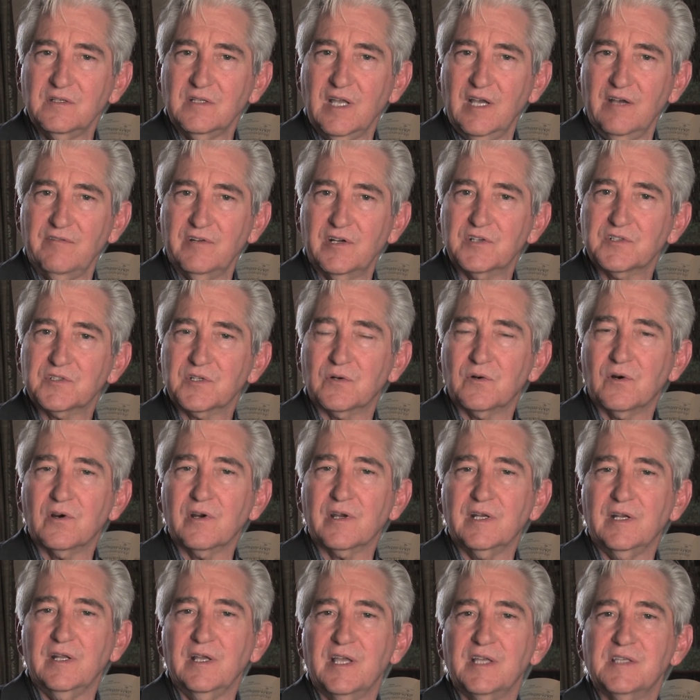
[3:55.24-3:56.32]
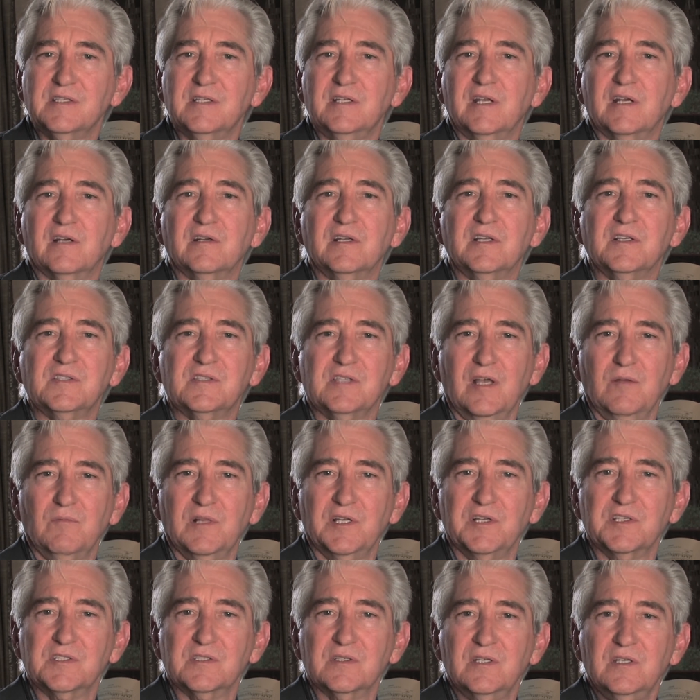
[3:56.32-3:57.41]
governors are organizing area
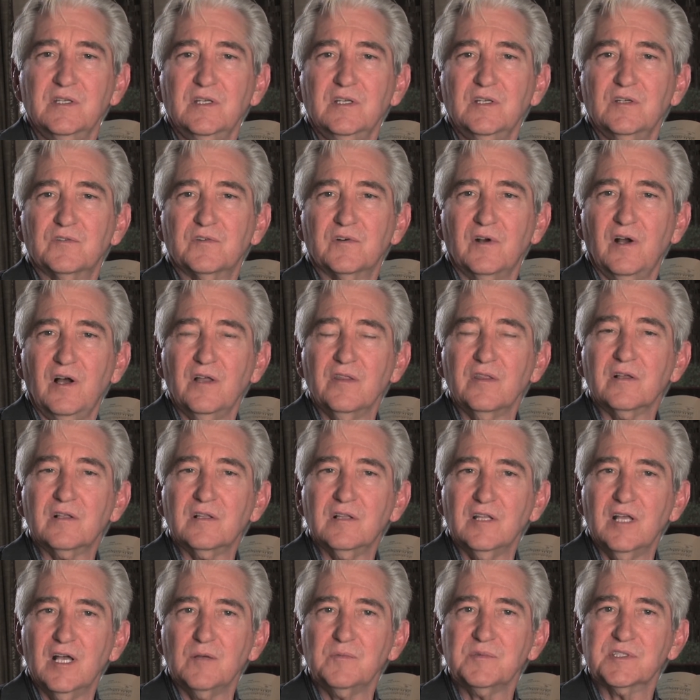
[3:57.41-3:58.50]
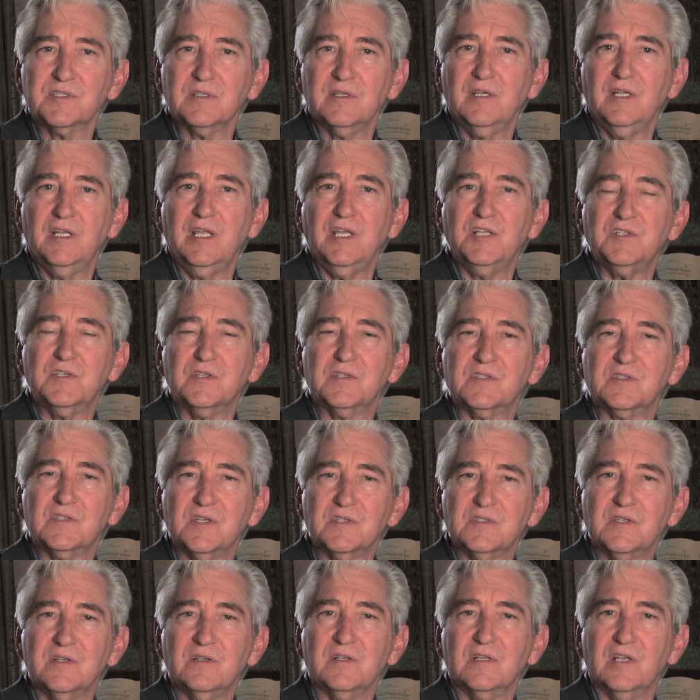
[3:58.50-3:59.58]
assemblies for all the clubs in each
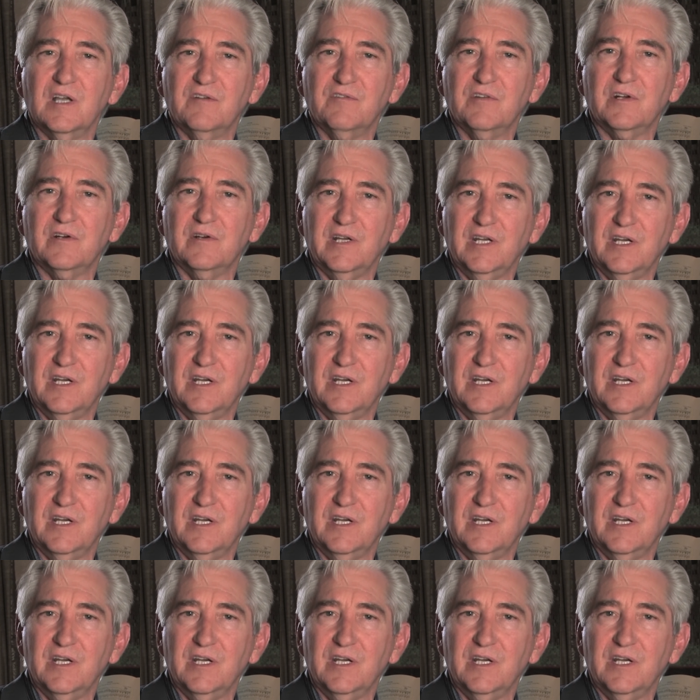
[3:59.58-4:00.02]
assistant governor